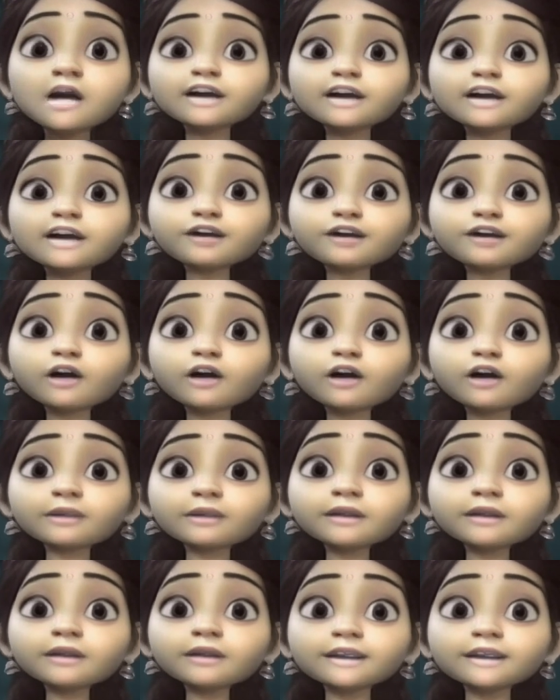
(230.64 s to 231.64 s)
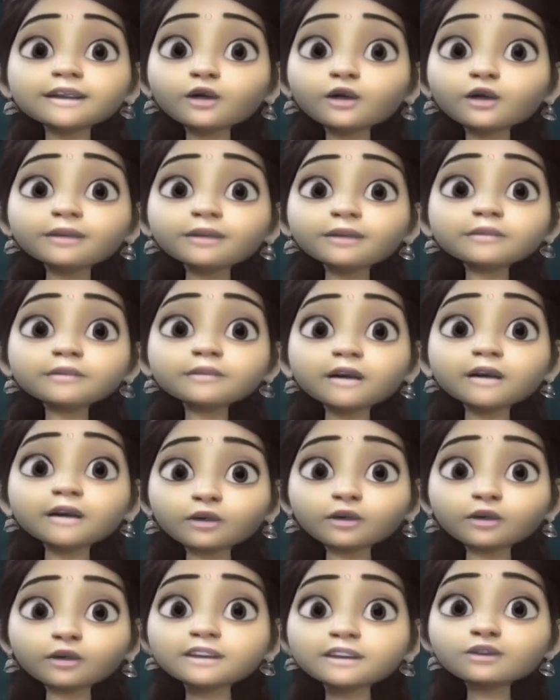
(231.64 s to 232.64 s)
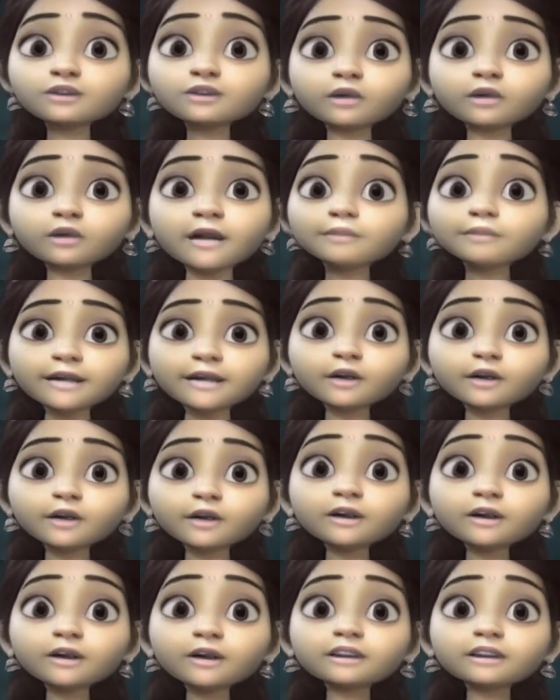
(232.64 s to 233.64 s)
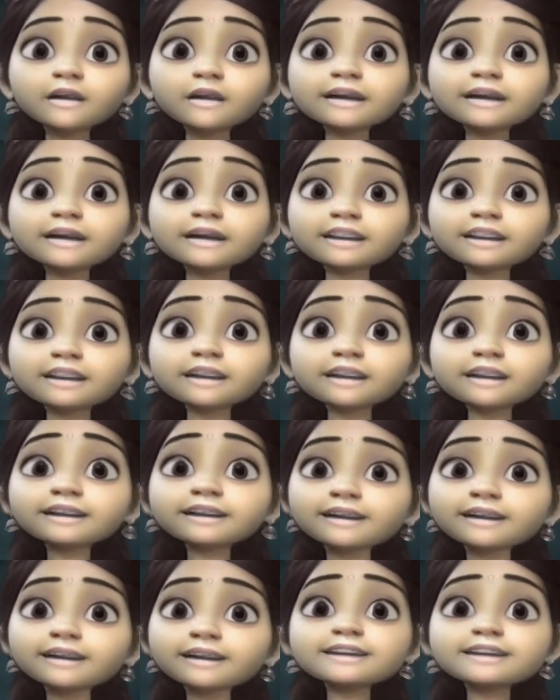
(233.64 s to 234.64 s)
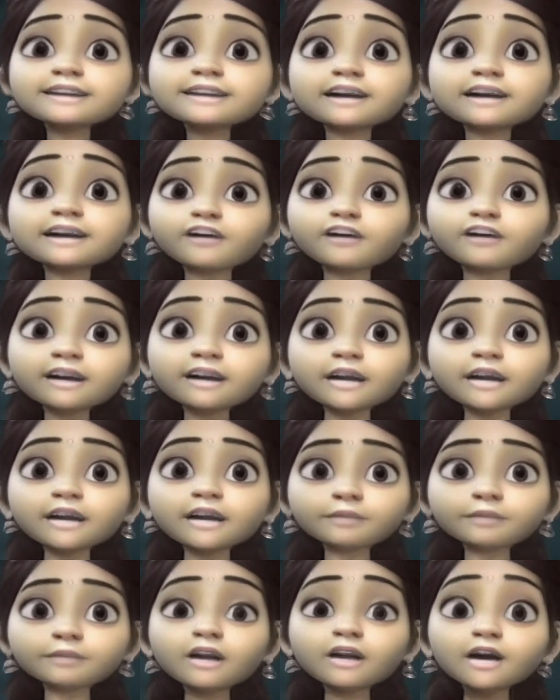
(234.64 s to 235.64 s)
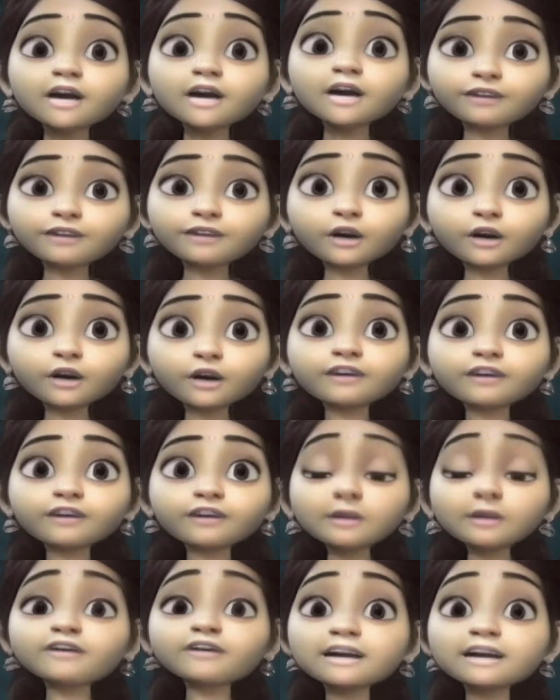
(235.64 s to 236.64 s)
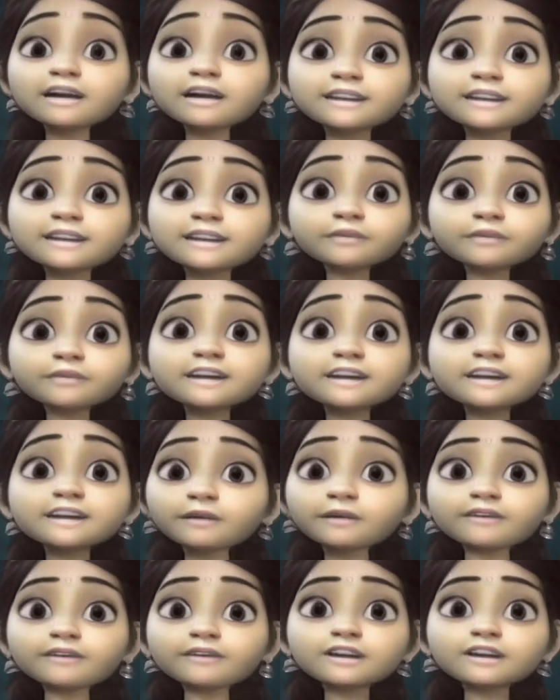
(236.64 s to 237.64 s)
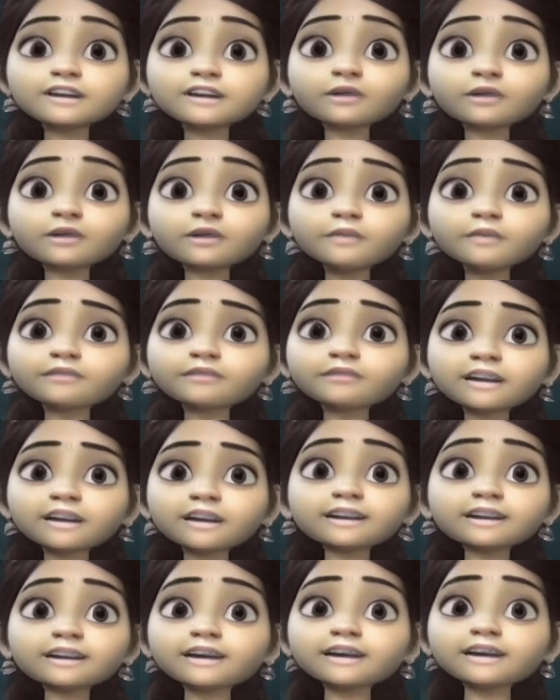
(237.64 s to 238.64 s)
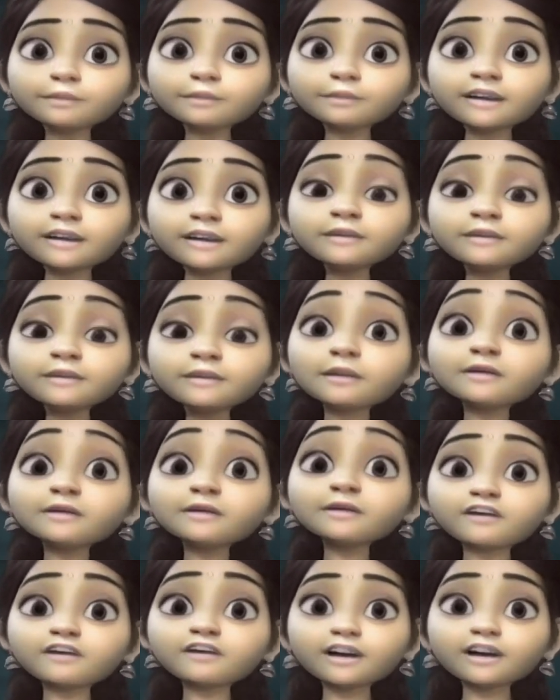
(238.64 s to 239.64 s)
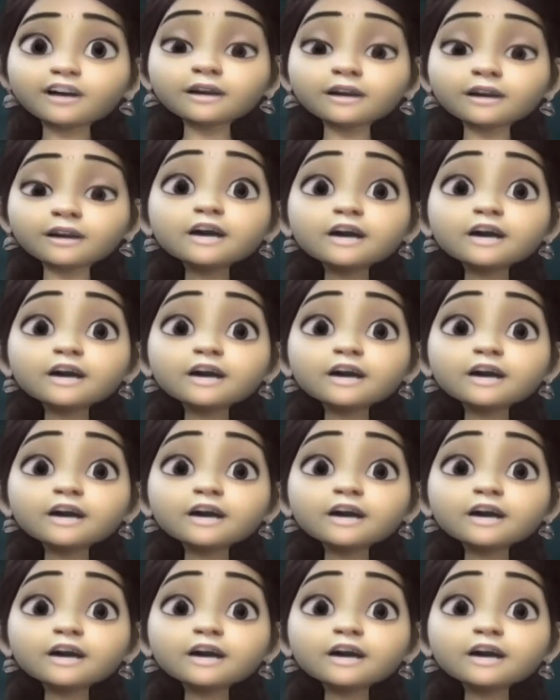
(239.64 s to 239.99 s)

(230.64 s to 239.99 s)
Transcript: If you are from a Telugu medium government school background, then it takes a different time. If you are from a well-established private school, then the time period may be different.